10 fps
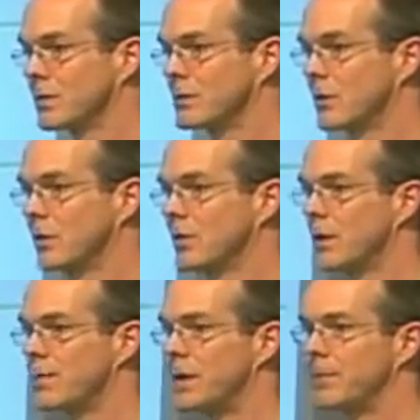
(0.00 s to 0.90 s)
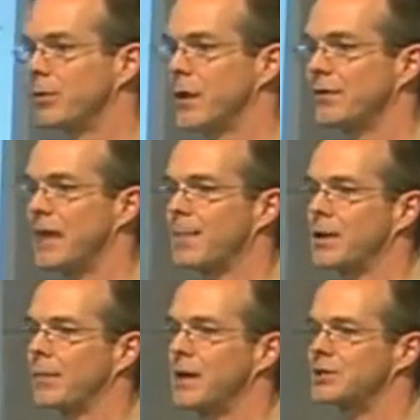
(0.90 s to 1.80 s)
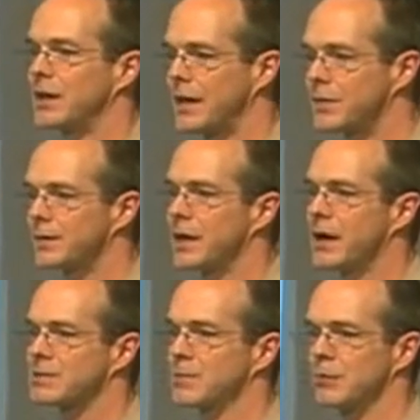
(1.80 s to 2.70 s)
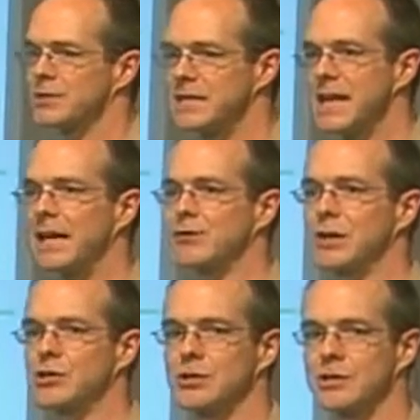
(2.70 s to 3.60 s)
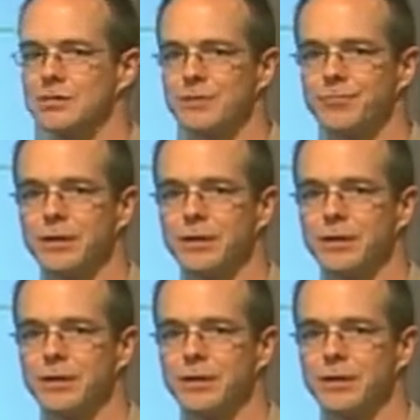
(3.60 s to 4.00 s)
So people who are having that problem actually end up in the hospital with dehydration and